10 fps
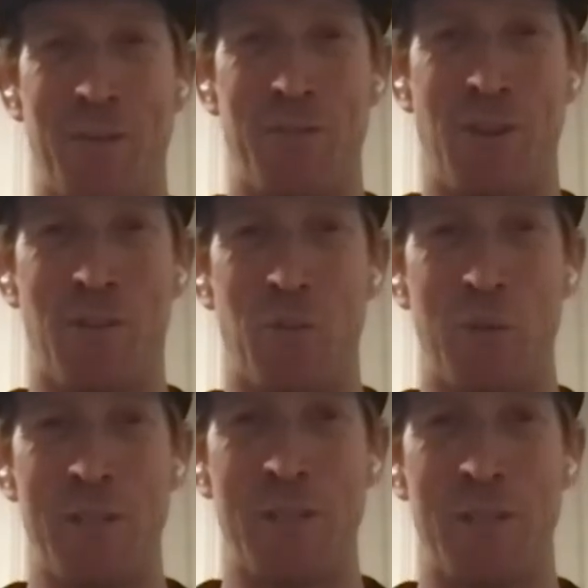struggled at
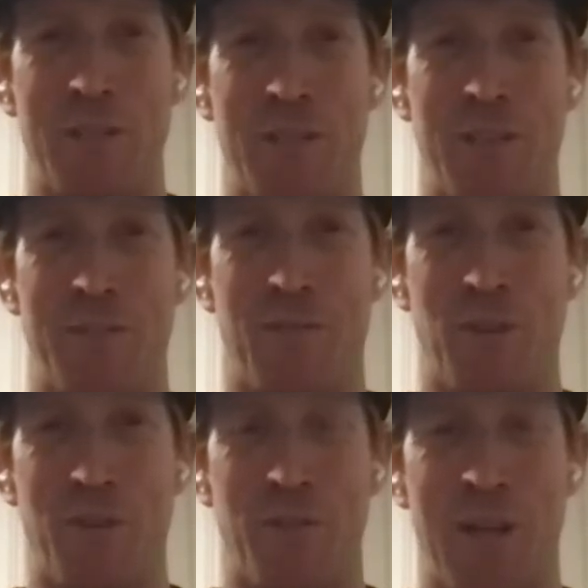Winton at the
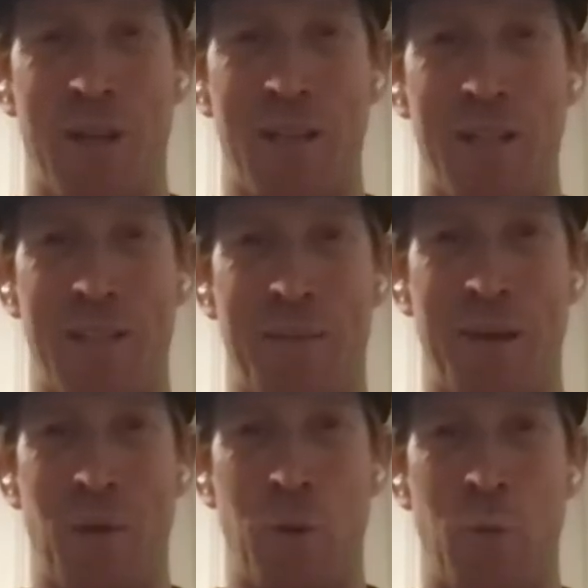first round, and then to come
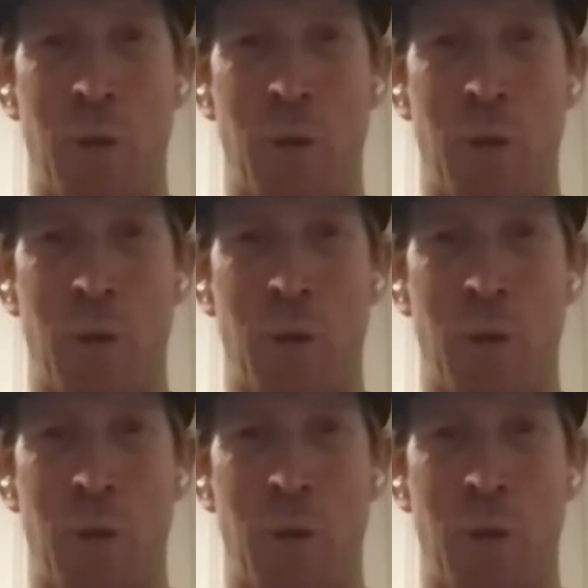out and win